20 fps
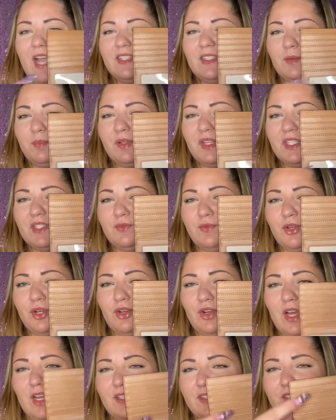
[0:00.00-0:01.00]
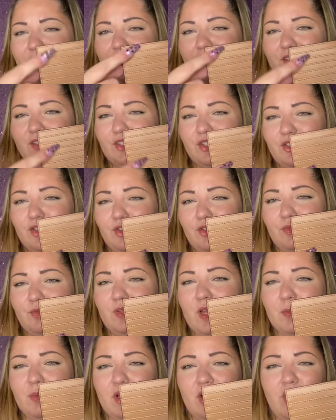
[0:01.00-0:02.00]
a place for your license, your
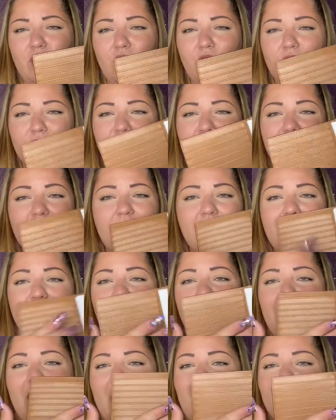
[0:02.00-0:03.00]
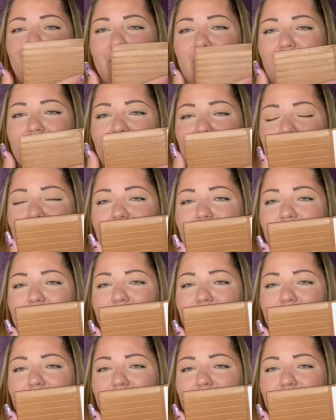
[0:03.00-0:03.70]
debit cards, and money.